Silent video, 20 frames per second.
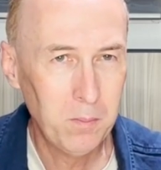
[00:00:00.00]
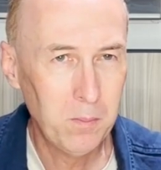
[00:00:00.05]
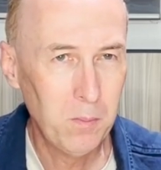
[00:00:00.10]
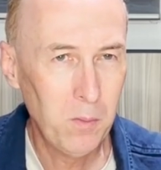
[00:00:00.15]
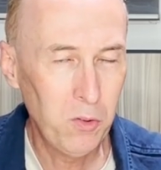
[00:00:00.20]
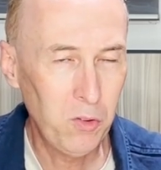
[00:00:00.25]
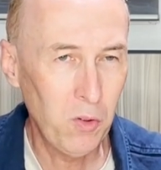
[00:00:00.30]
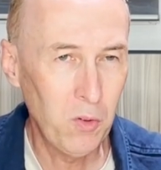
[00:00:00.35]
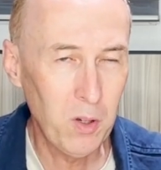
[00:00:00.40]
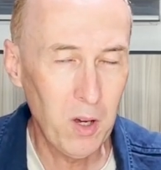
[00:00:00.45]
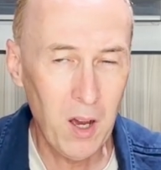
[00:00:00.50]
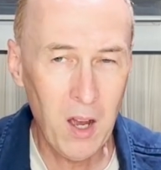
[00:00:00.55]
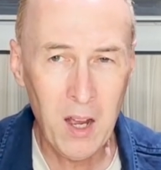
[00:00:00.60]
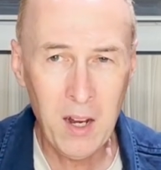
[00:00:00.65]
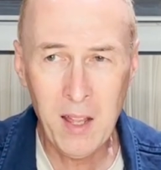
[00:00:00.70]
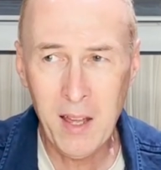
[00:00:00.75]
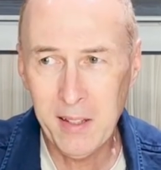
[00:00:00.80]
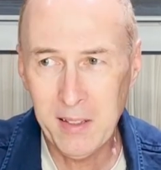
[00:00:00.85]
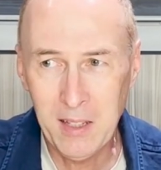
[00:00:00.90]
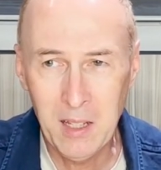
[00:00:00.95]
So I
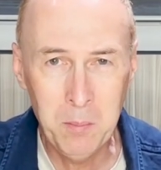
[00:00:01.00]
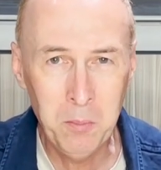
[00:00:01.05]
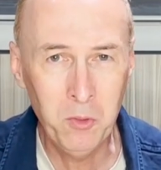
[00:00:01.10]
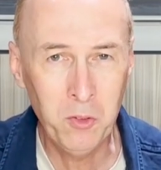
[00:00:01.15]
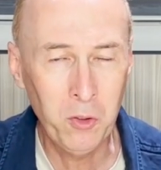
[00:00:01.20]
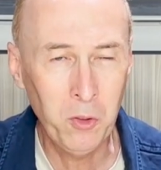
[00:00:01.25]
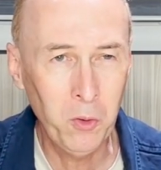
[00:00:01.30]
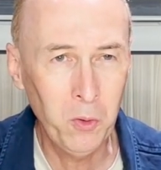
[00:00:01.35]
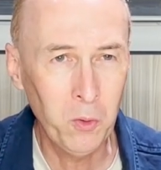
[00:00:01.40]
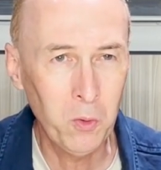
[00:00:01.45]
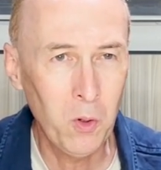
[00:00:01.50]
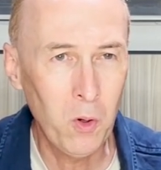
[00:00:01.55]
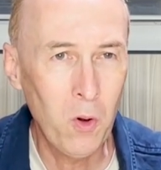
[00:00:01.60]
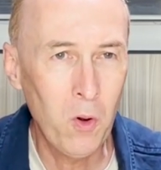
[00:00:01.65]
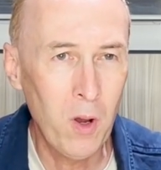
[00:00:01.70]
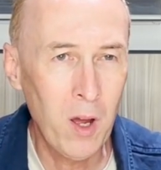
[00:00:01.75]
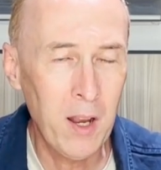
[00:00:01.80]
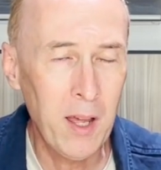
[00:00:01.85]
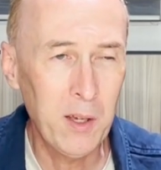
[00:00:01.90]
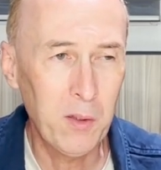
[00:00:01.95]
like him too,
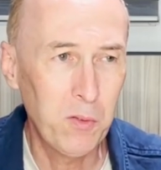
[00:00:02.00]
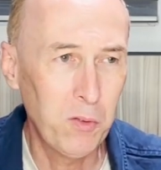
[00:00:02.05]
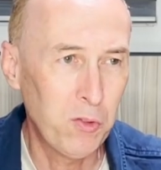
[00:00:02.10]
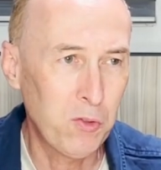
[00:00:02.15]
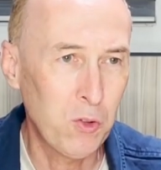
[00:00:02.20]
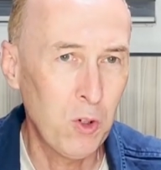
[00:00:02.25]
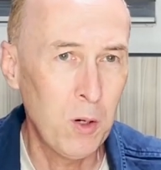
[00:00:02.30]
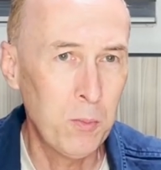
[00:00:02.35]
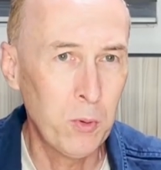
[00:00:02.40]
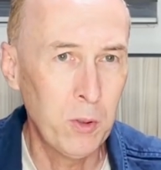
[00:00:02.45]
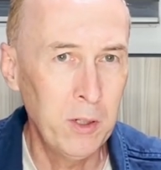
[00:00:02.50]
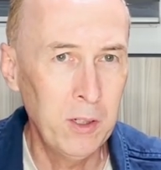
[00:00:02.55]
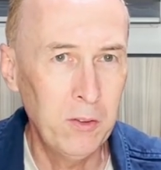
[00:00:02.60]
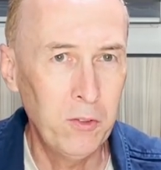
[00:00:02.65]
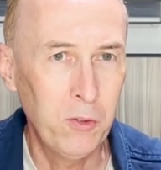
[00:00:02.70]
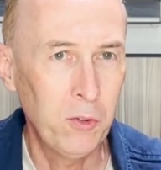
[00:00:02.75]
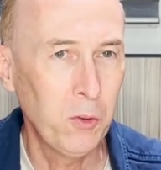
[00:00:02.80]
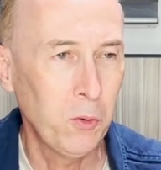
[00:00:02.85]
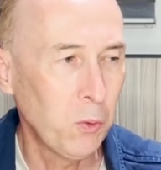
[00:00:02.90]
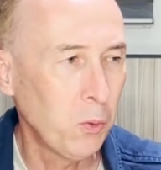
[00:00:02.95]
or I like strawberry
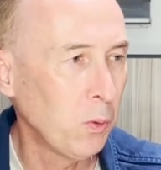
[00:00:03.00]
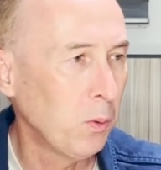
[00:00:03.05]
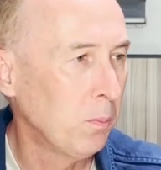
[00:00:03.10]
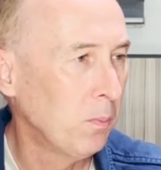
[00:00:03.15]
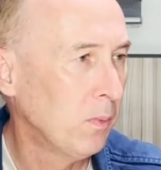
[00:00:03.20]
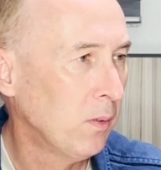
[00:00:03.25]
too.